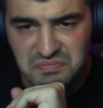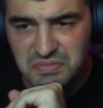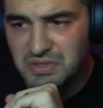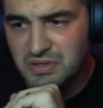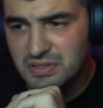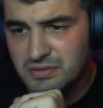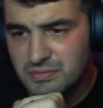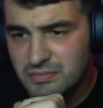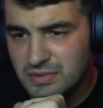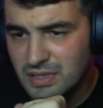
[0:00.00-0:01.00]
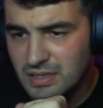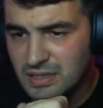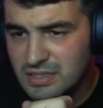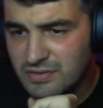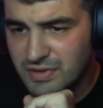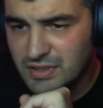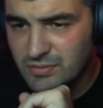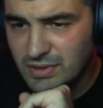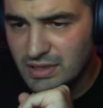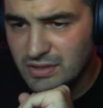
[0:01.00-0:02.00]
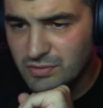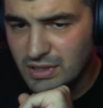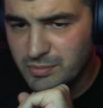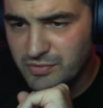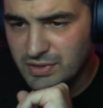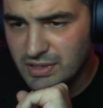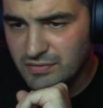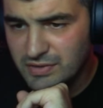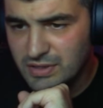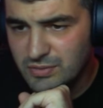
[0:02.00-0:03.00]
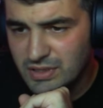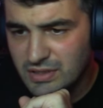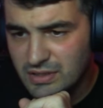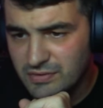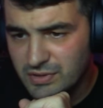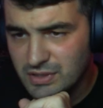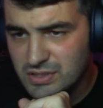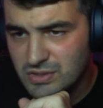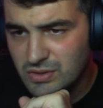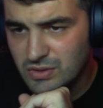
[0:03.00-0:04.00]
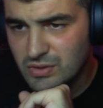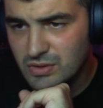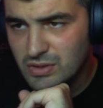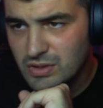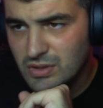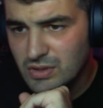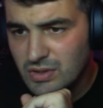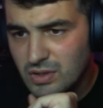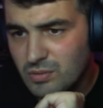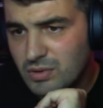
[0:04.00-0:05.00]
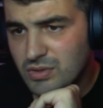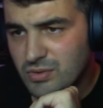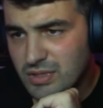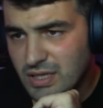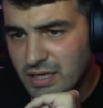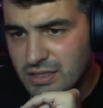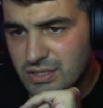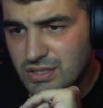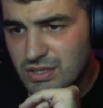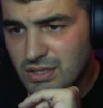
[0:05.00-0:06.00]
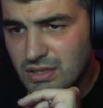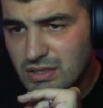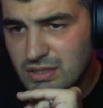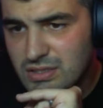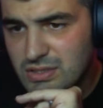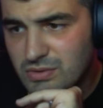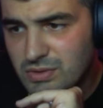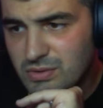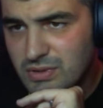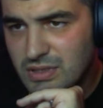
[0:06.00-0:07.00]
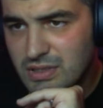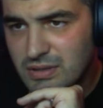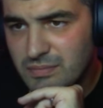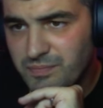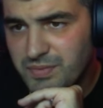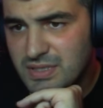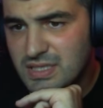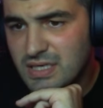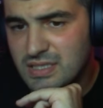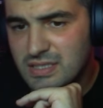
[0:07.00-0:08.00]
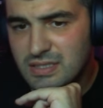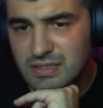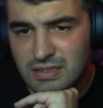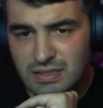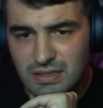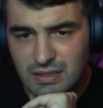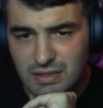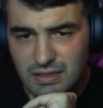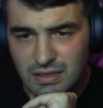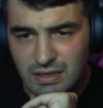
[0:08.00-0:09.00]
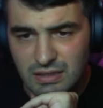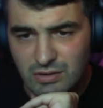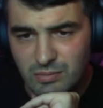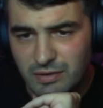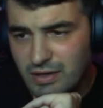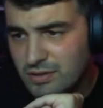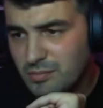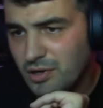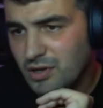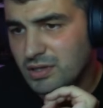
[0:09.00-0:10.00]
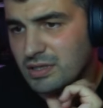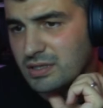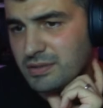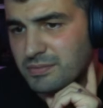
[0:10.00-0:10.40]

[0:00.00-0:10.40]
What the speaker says: You know what? We can get this event. We can leave 1 up for the event. We need 3 for the Zoro. 1 to attach here, so we do a 6. And then we play out the blocker.